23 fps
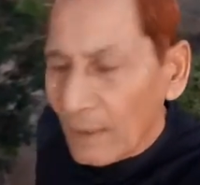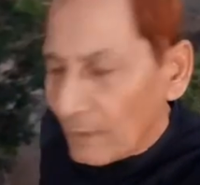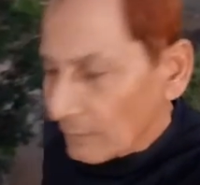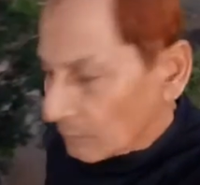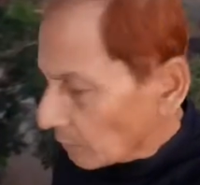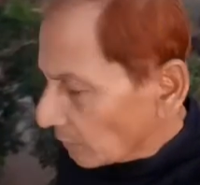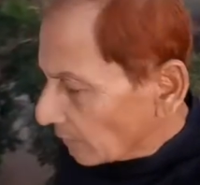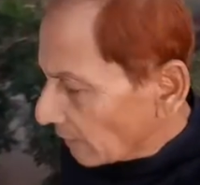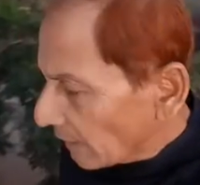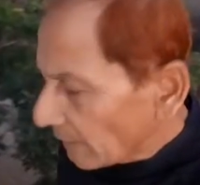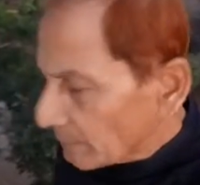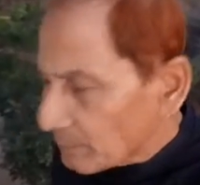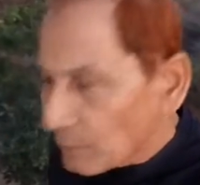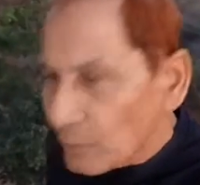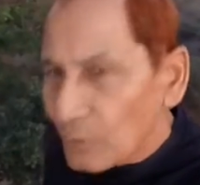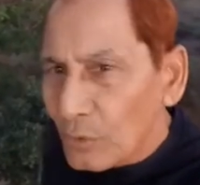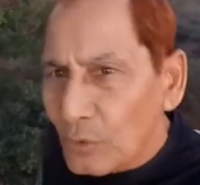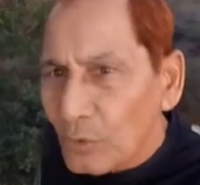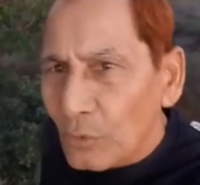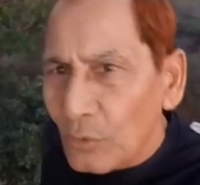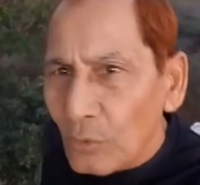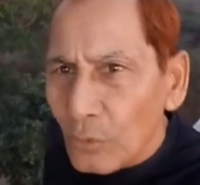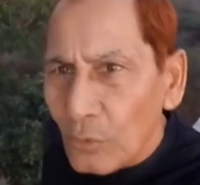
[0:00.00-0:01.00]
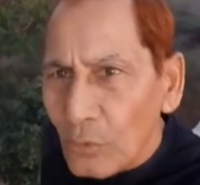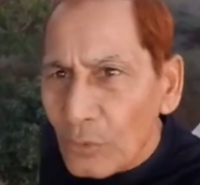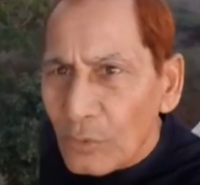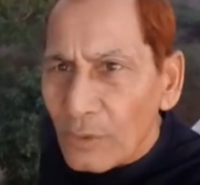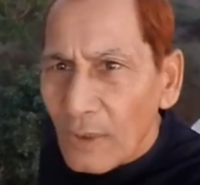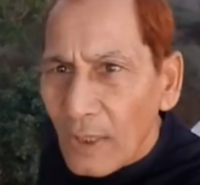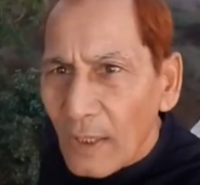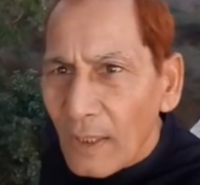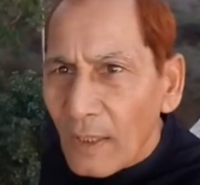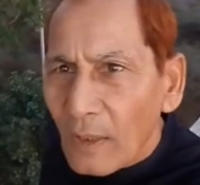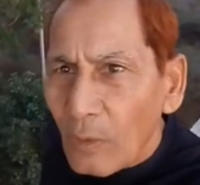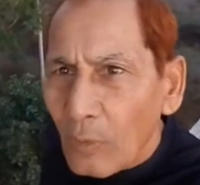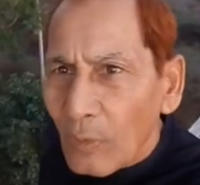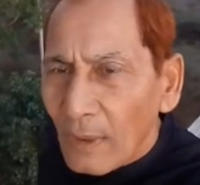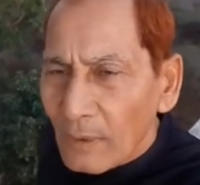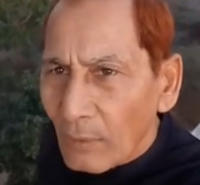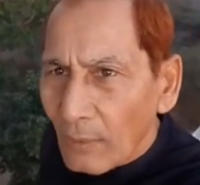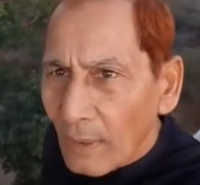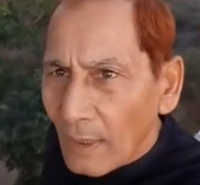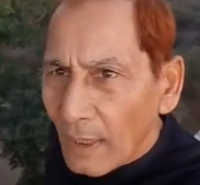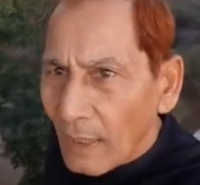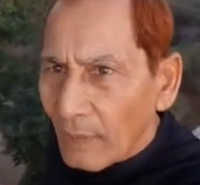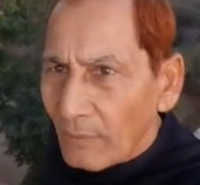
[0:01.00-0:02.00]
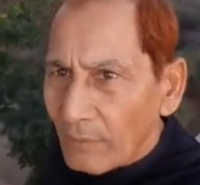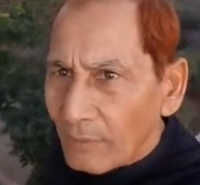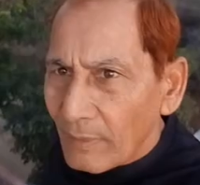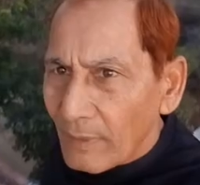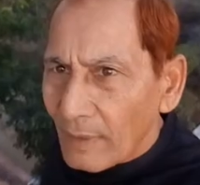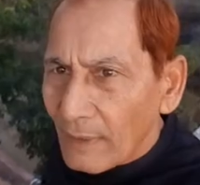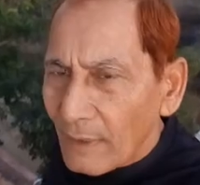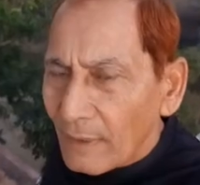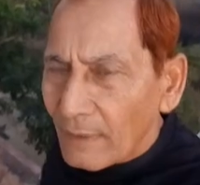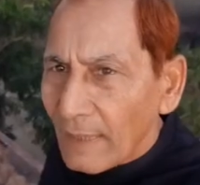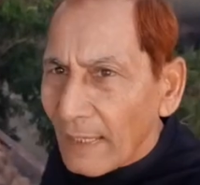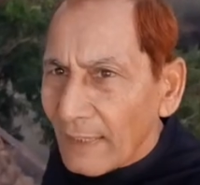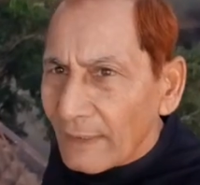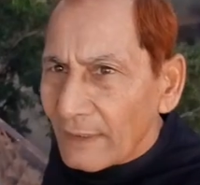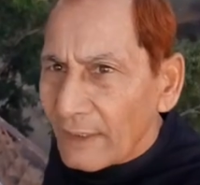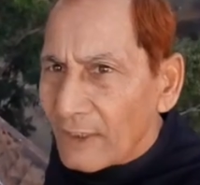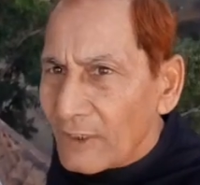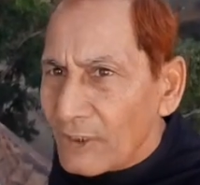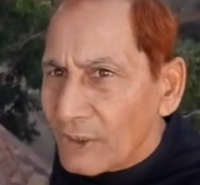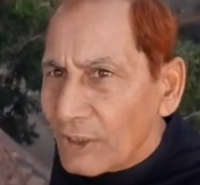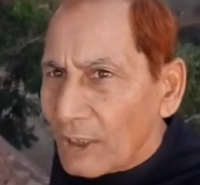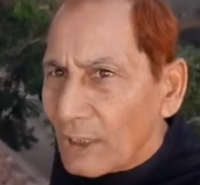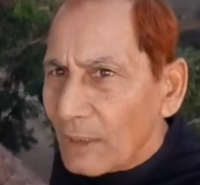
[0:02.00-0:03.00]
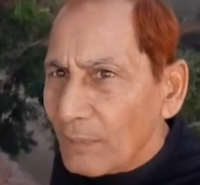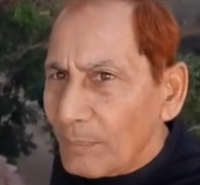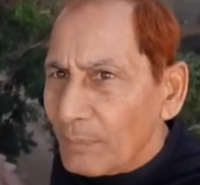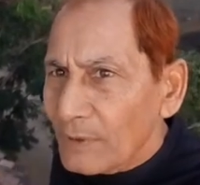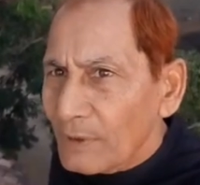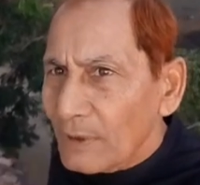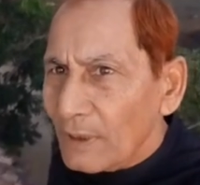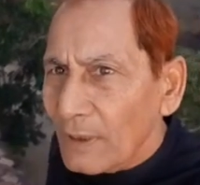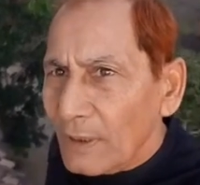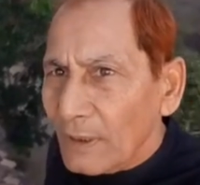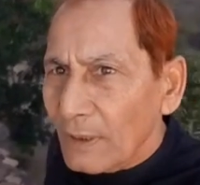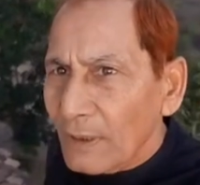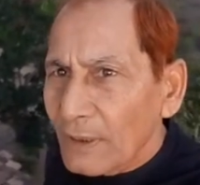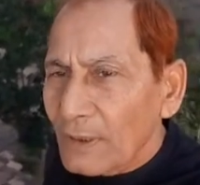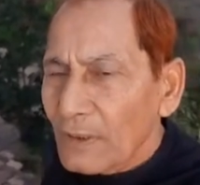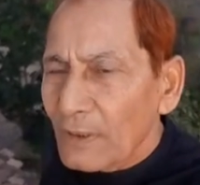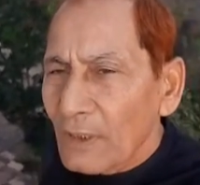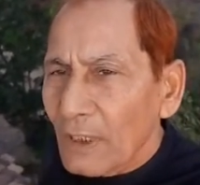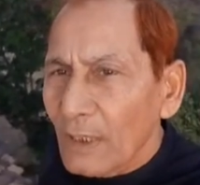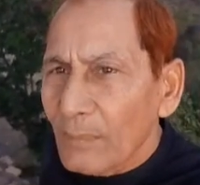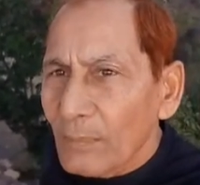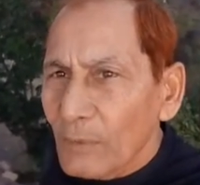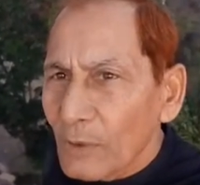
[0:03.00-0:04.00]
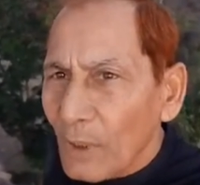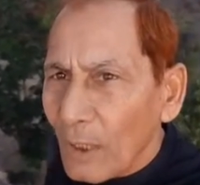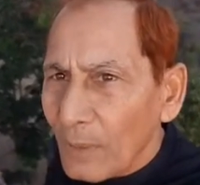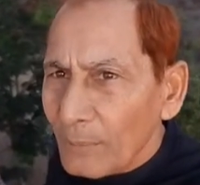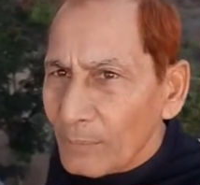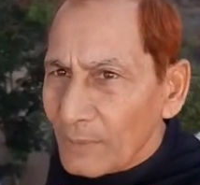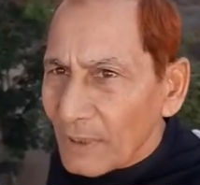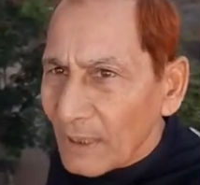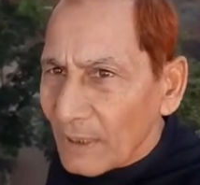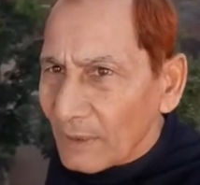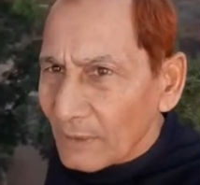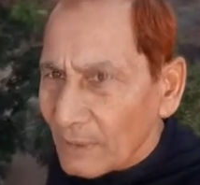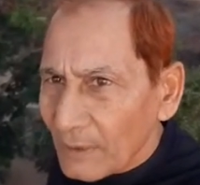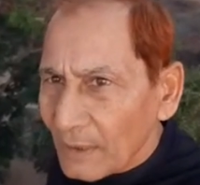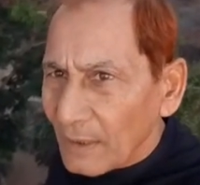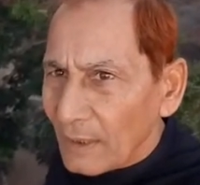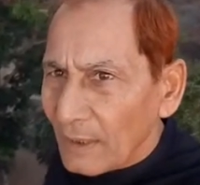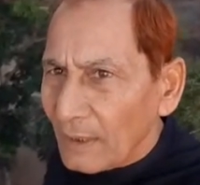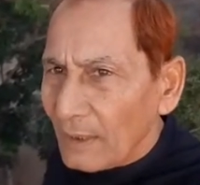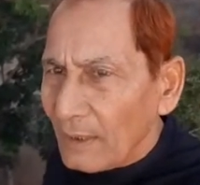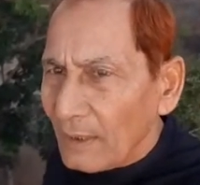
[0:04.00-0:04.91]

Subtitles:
So you have to choose what you love, like Steve Jobs did.